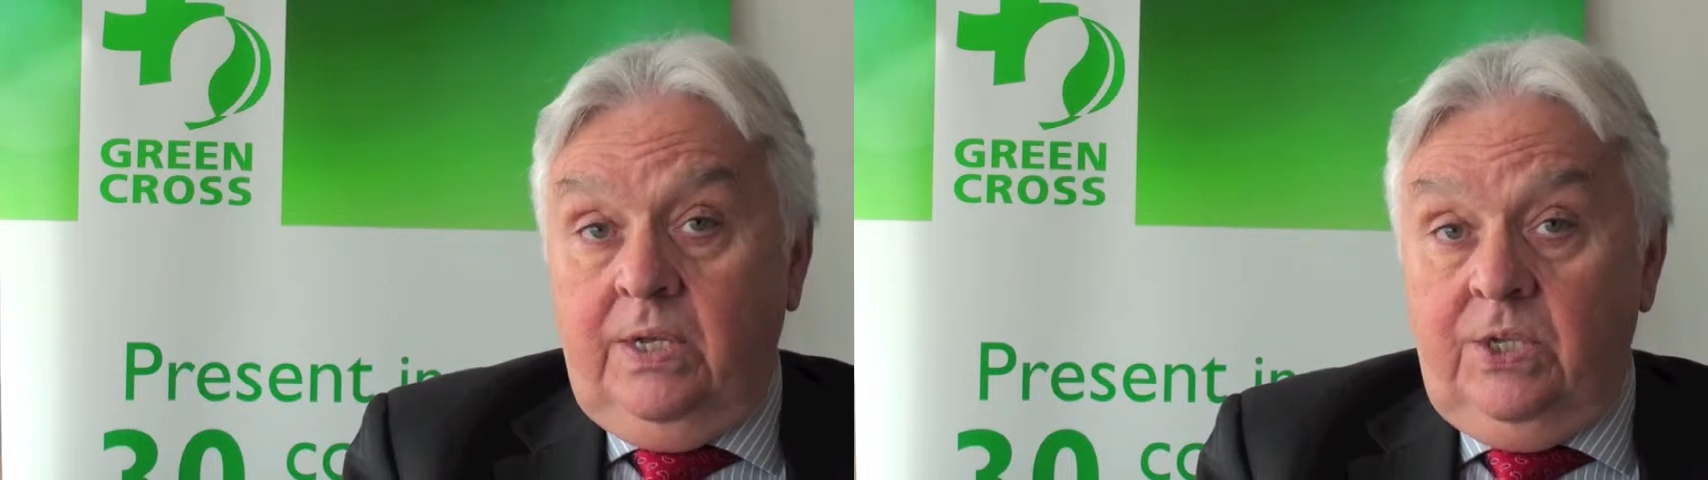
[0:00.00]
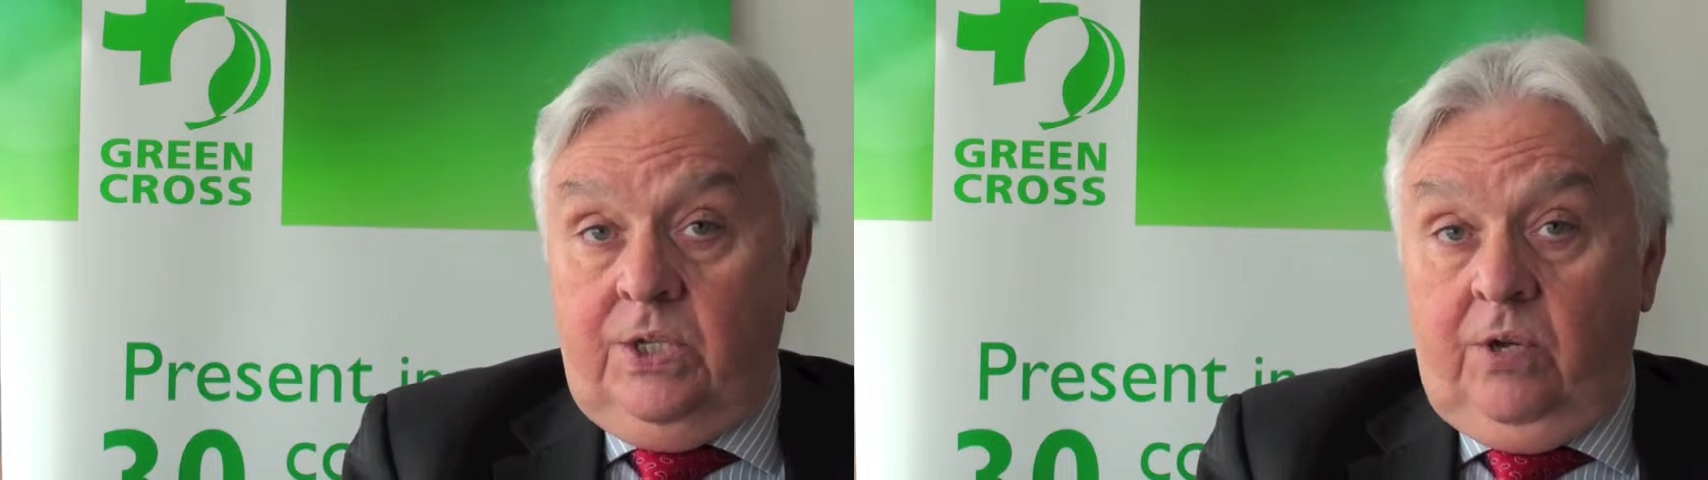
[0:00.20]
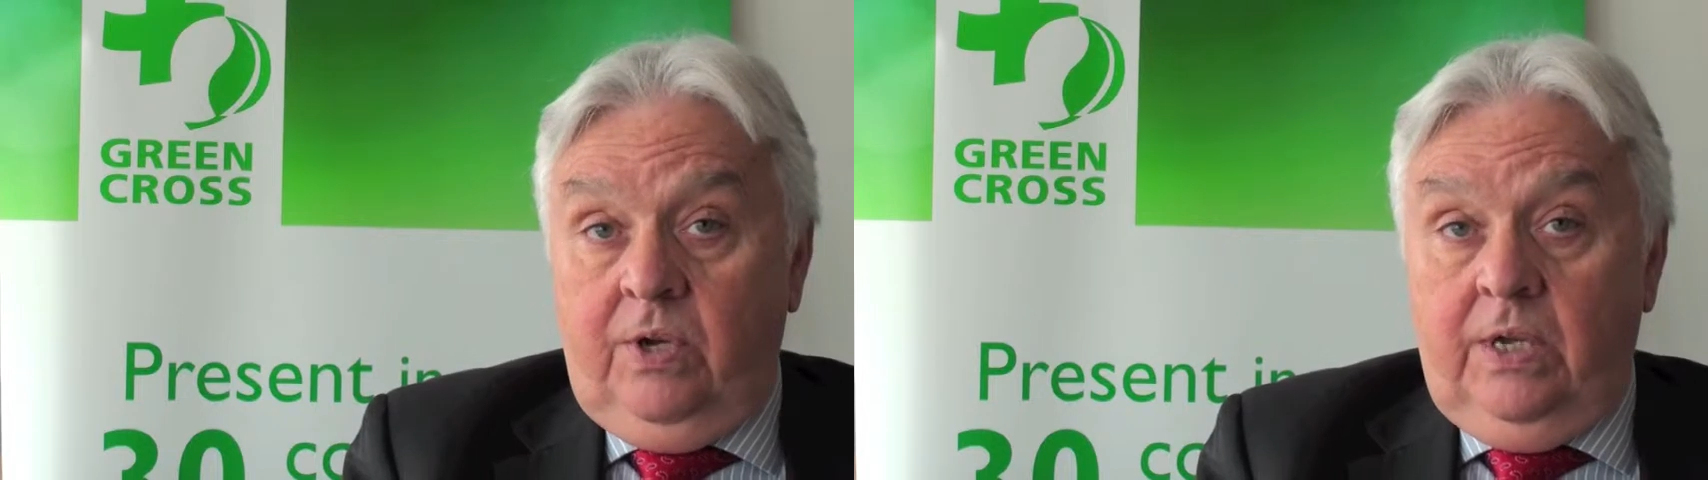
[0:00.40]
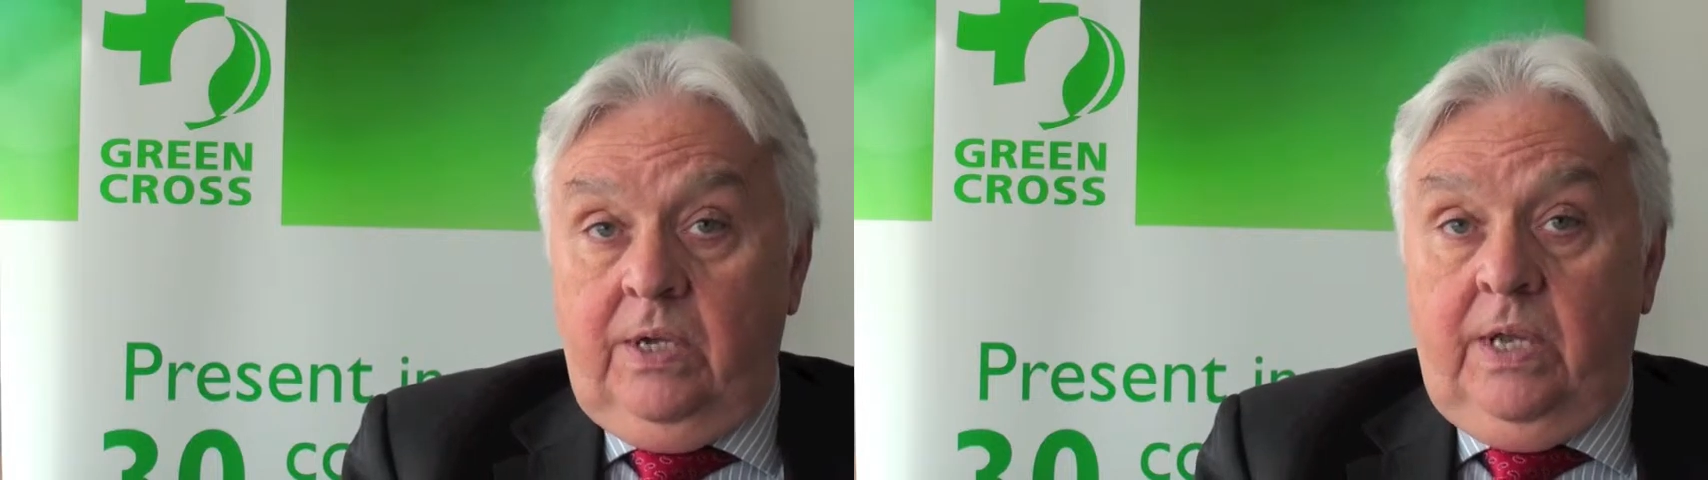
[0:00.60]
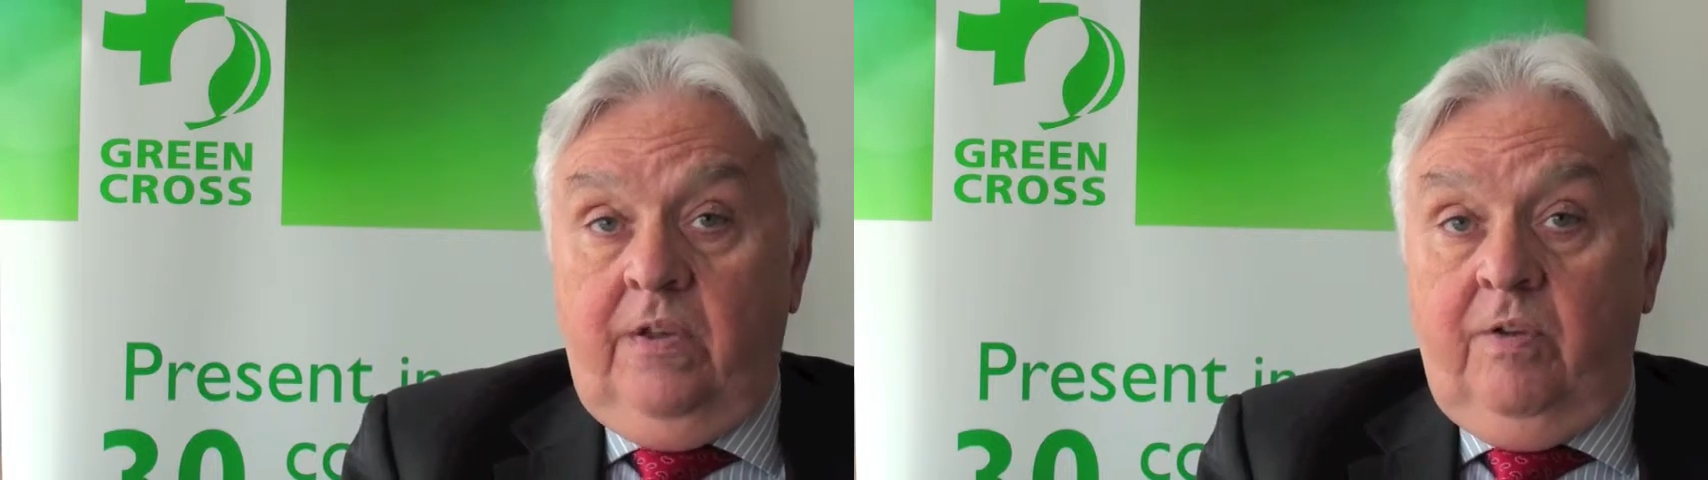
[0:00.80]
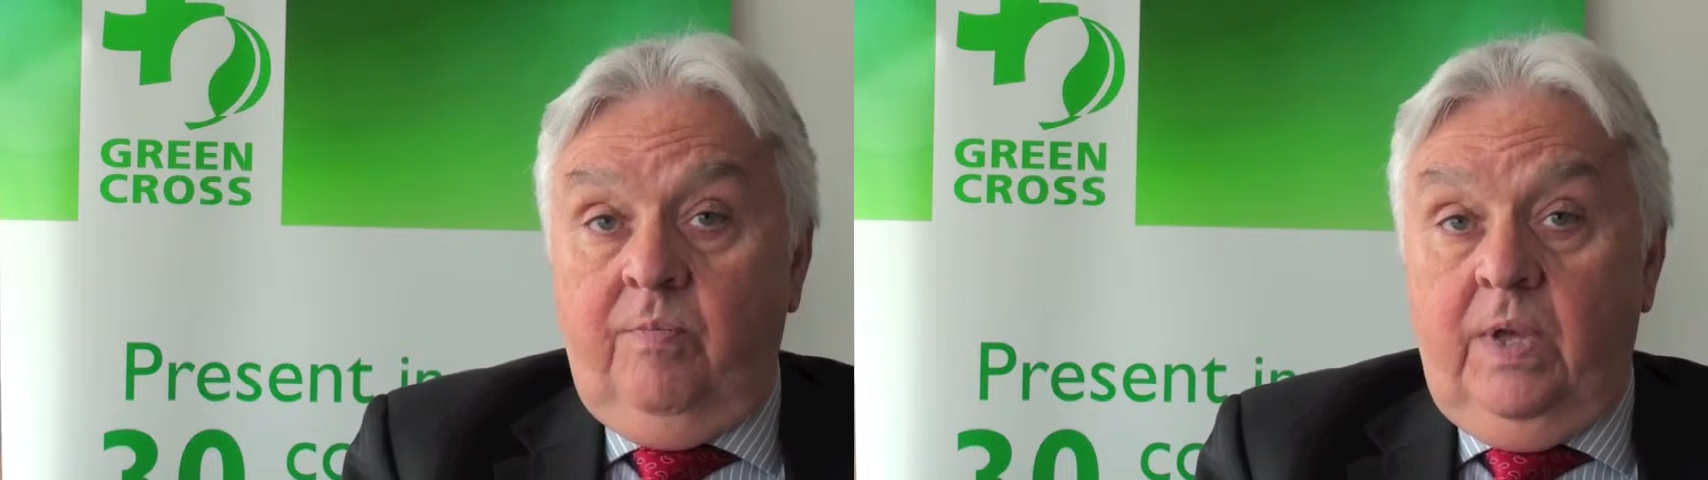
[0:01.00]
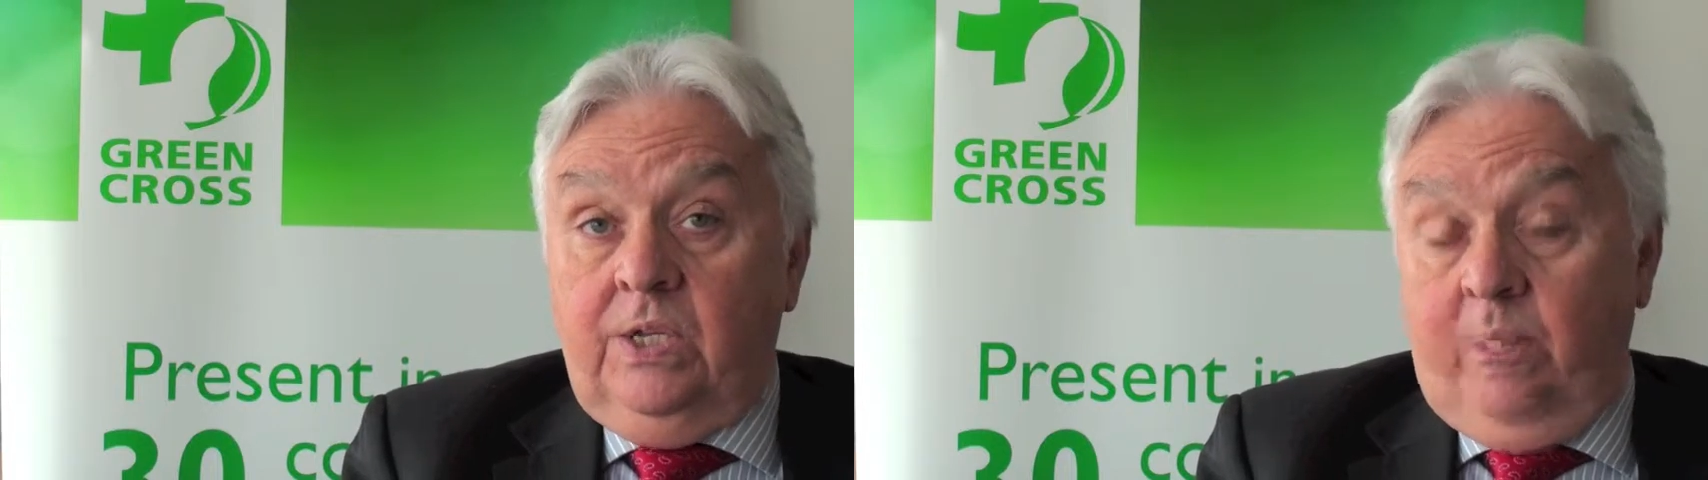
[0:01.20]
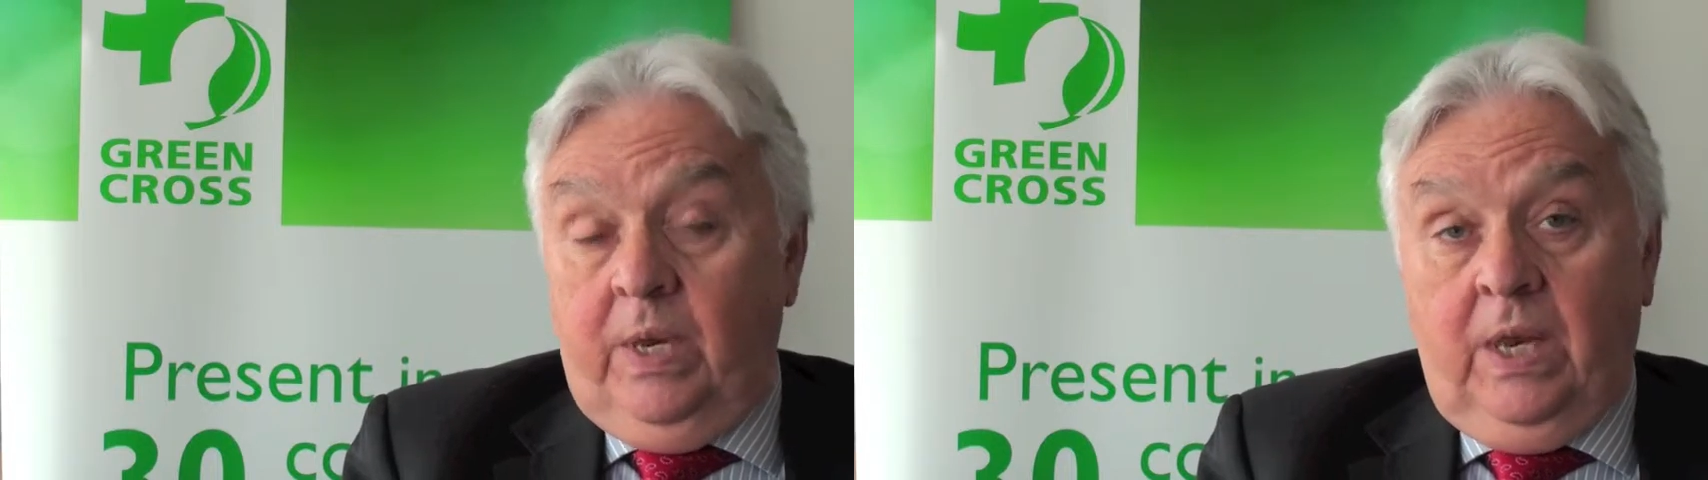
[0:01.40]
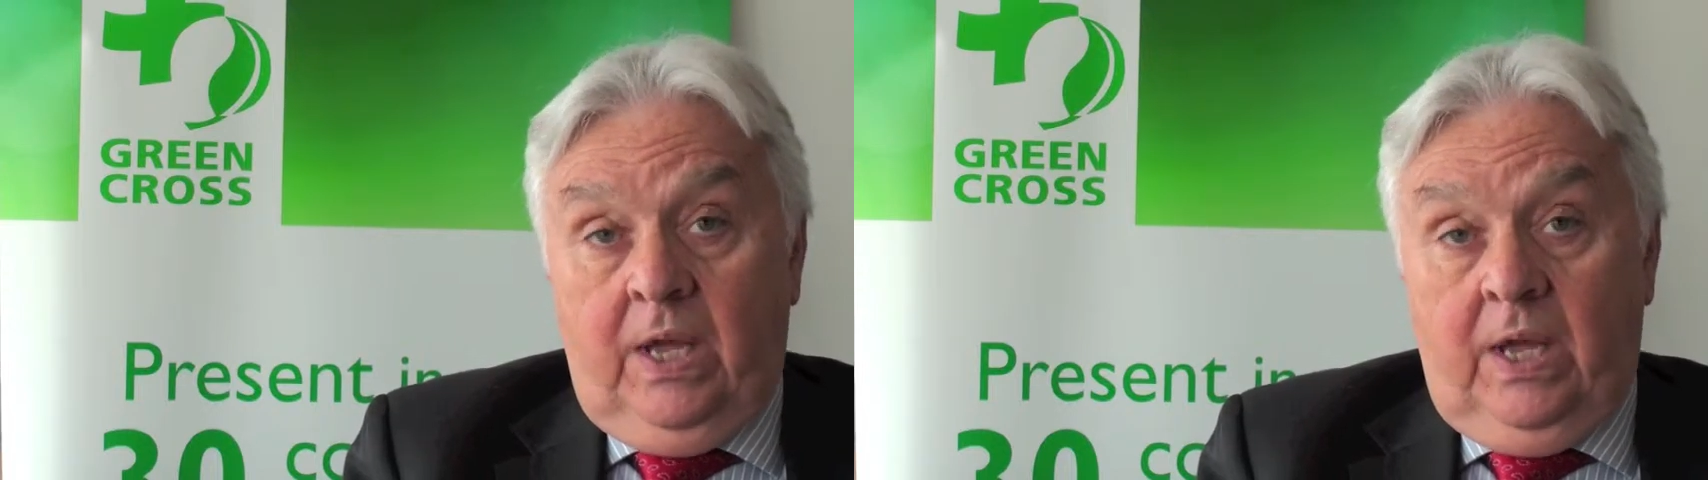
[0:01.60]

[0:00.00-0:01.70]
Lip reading: Syria and has been